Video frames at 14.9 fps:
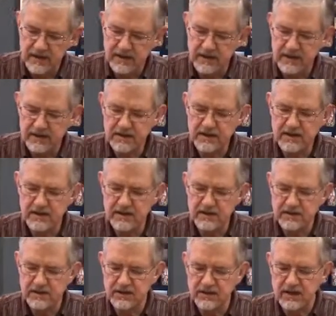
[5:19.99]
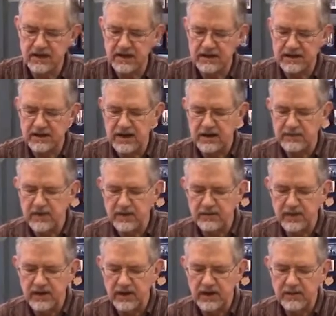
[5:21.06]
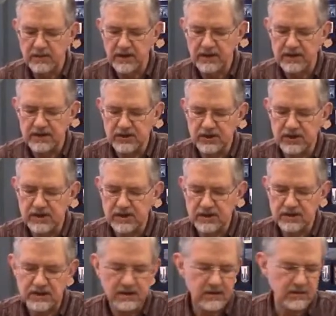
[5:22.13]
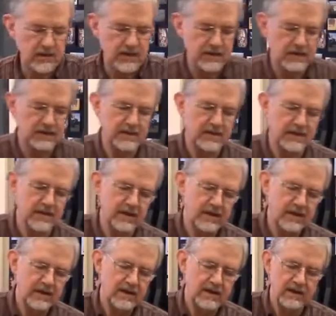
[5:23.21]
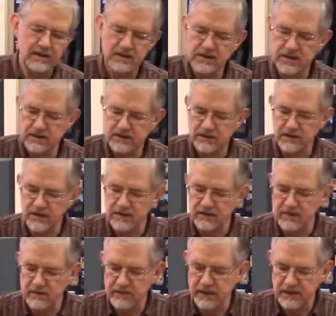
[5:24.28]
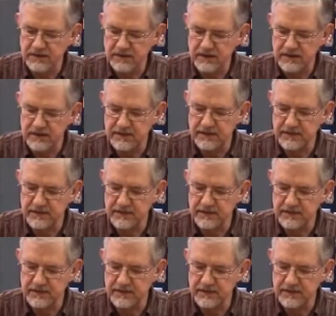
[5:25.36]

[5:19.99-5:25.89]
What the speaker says: it's good to just kind of chop that butter up into chunks, otherwise, it takes forever to mix it in.